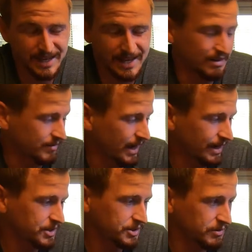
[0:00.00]
And I've
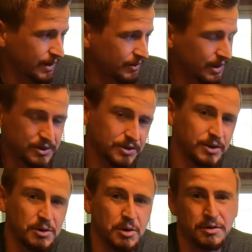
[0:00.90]
actually found out that
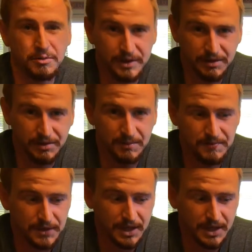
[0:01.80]
there are 3 of them.